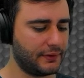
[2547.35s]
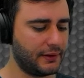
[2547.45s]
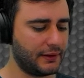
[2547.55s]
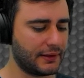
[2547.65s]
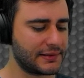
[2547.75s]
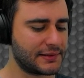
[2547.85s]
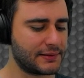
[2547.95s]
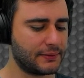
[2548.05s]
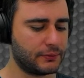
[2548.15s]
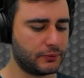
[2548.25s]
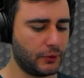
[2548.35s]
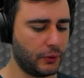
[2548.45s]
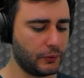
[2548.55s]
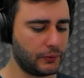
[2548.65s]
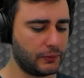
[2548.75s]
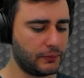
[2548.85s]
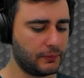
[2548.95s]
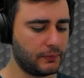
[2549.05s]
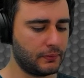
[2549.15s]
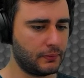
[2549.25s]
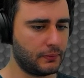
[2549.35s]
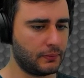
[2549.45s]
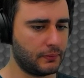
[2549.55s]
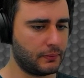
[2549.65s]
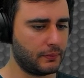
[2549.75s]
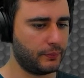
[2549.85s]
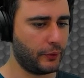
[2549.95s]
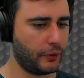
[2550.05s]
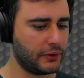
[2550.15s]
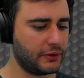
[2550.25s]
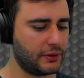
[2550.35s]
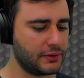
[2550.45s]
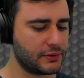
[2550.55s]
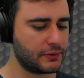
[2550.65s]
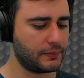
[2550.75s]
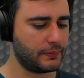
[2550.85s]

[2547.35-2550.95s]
this road borders